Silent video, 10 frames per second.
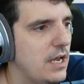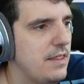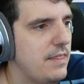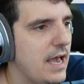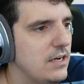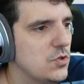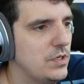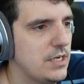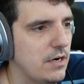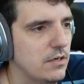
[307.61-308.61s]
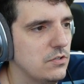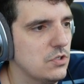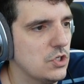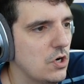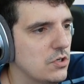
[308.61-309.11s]
and that is when Terran
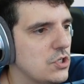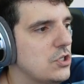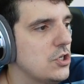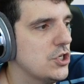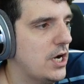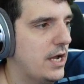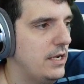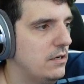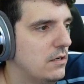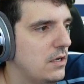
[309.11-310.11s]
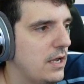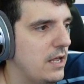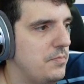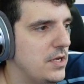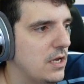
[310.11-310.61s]
starts to shine
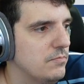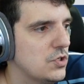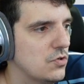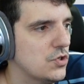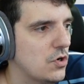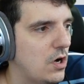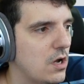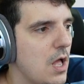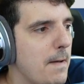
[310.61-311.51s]
and becomes so strong.